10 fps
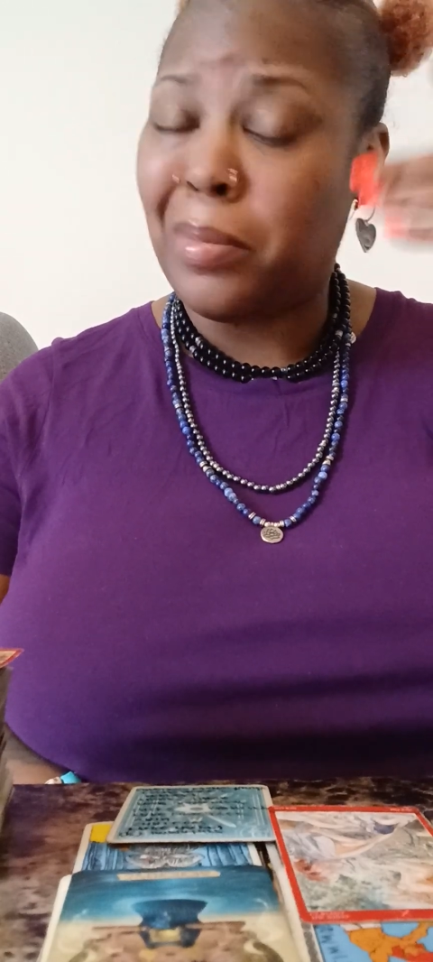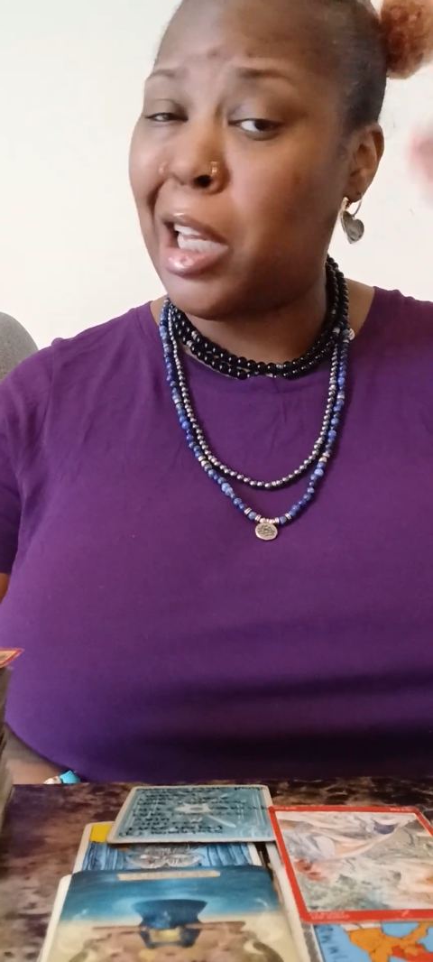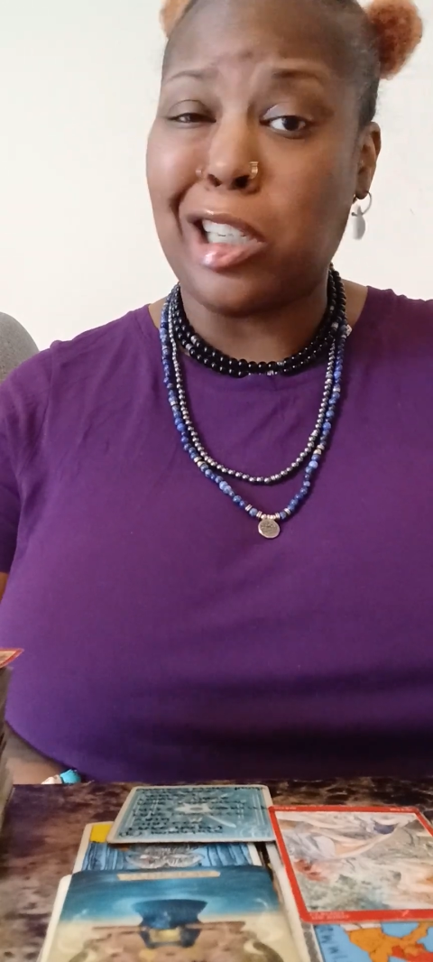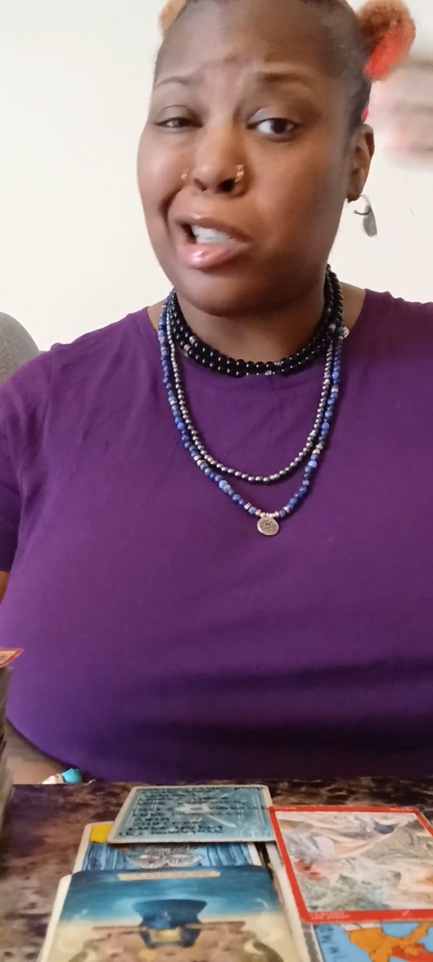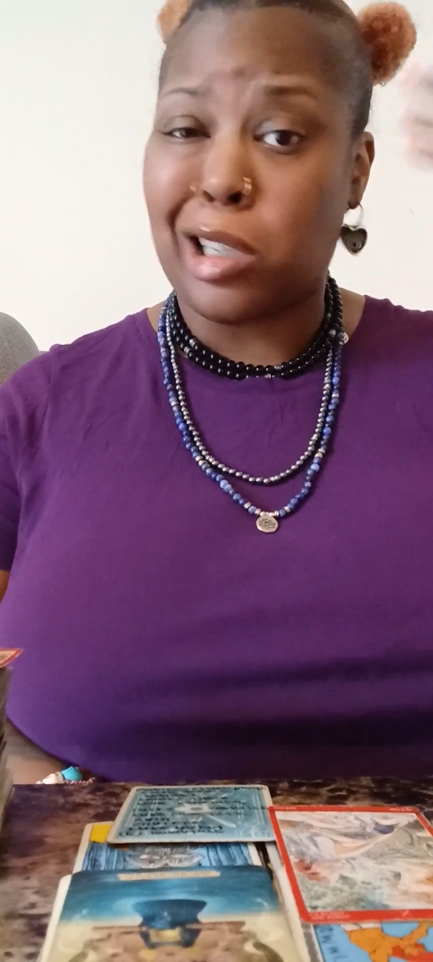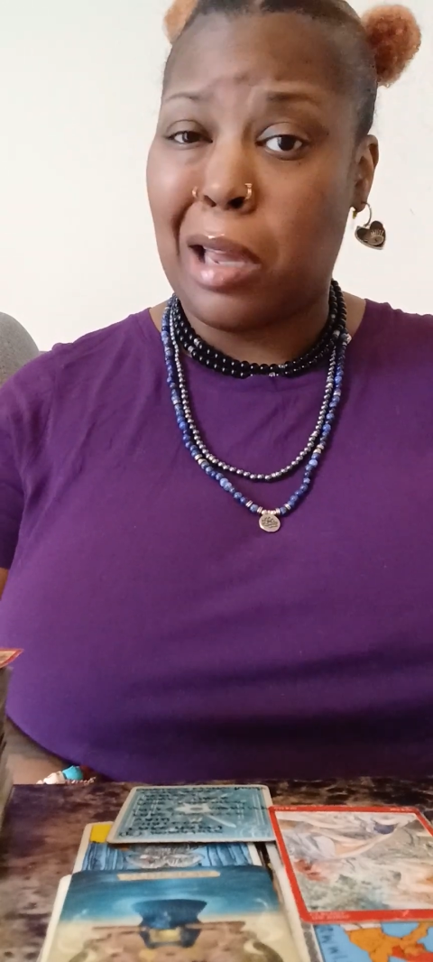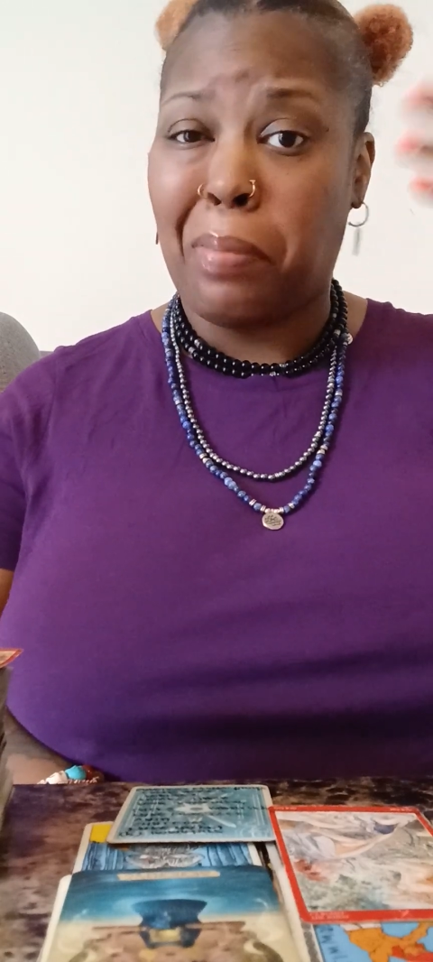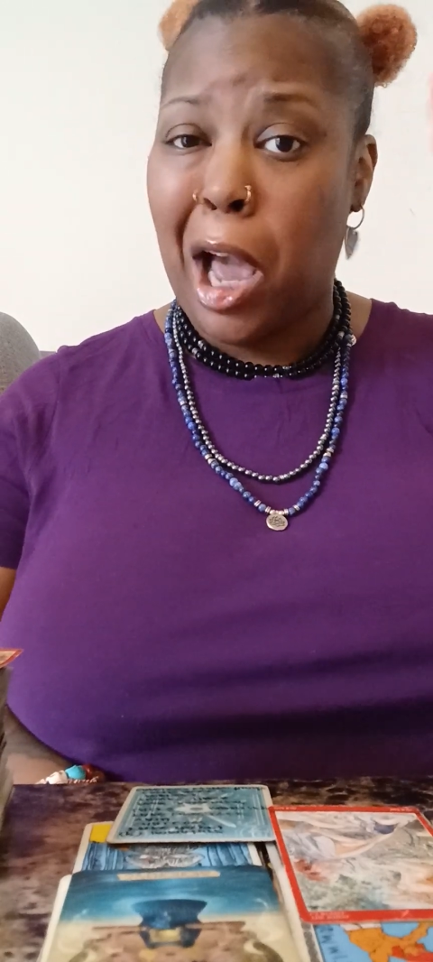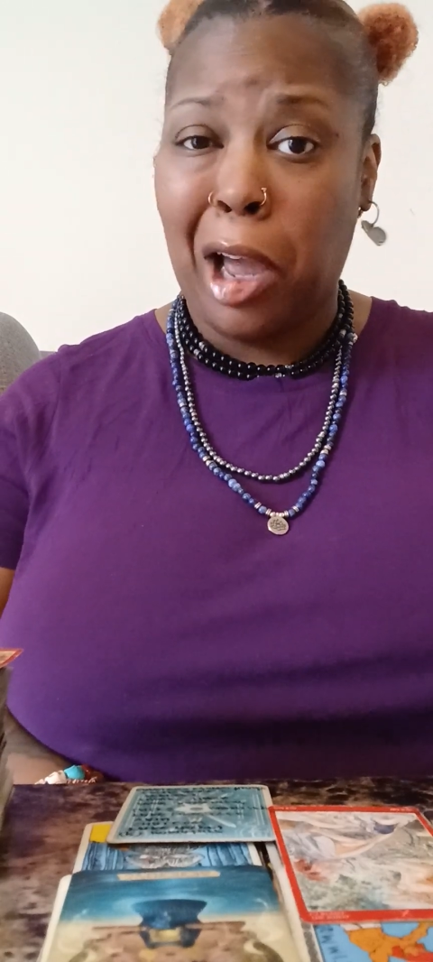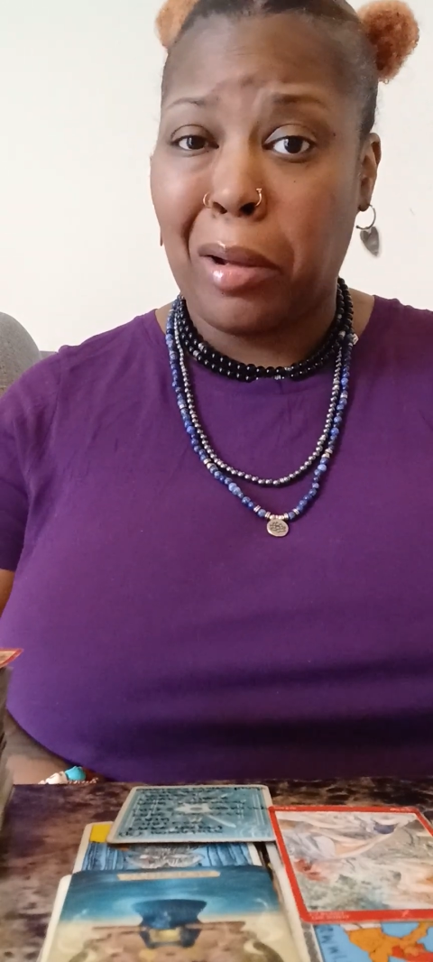But they just
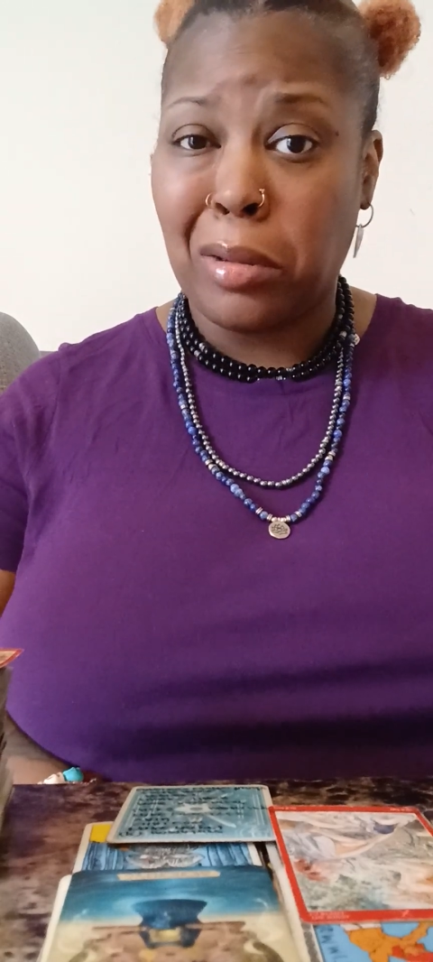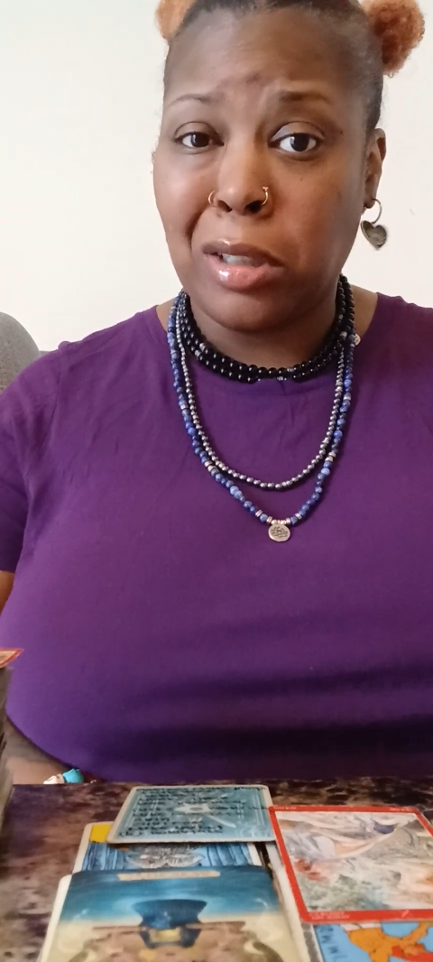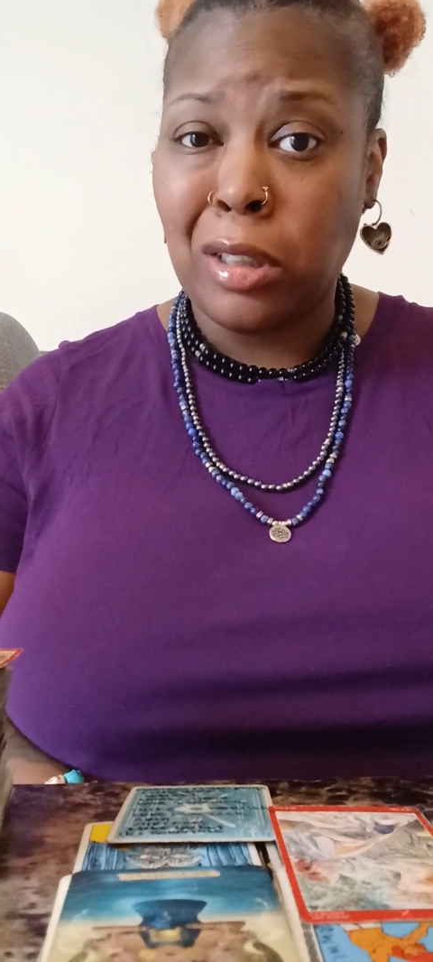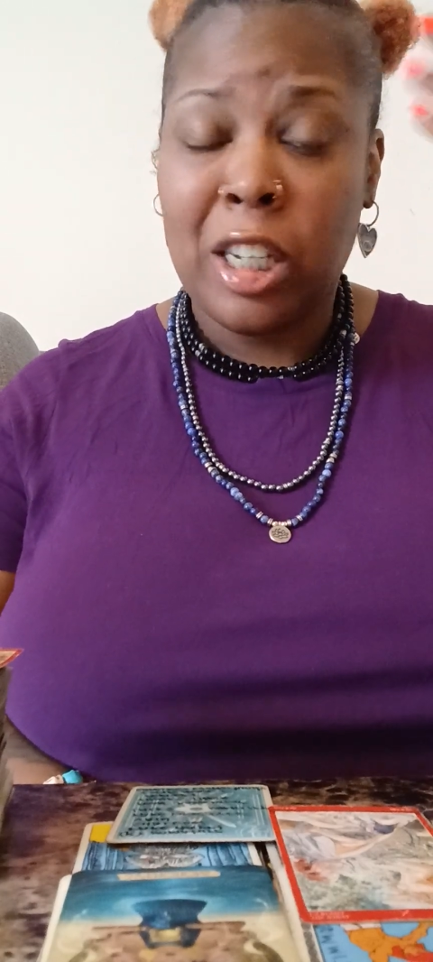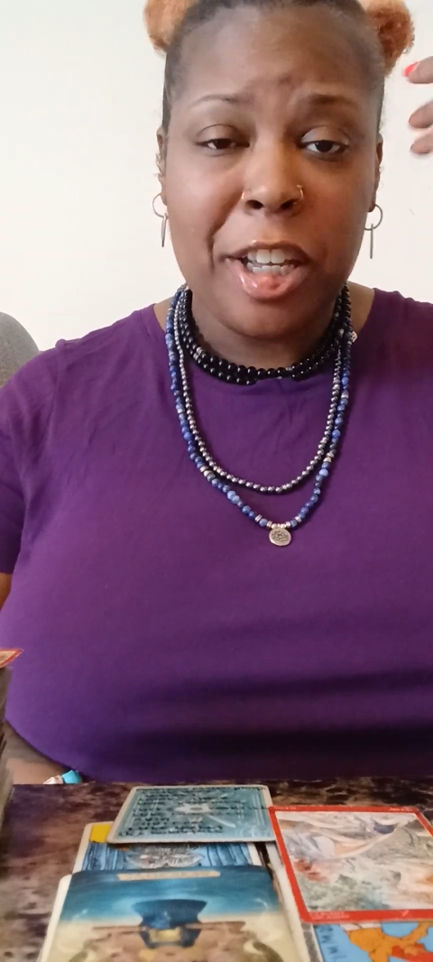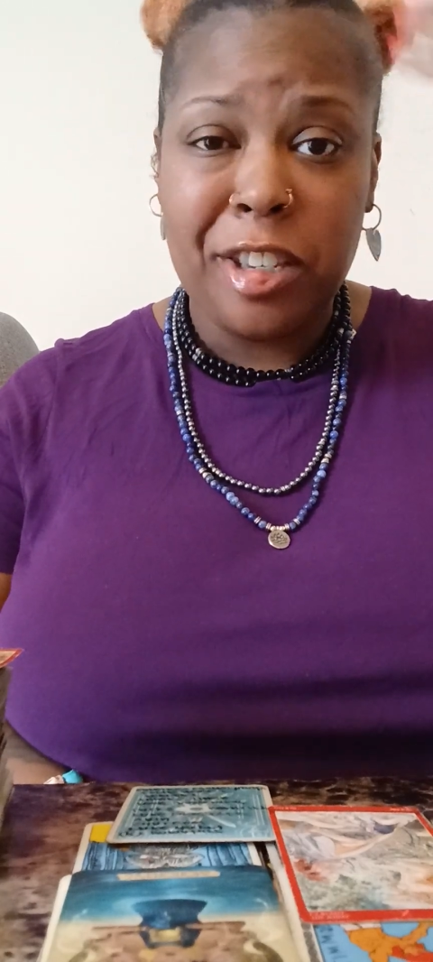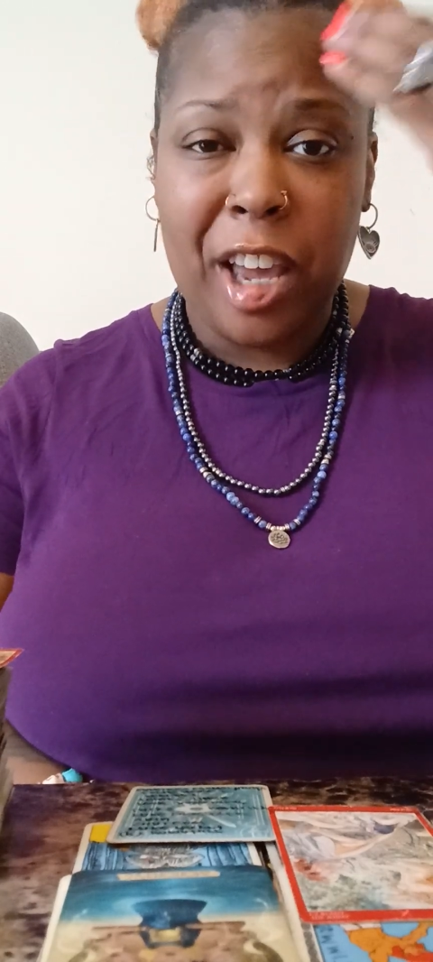keep on. Cause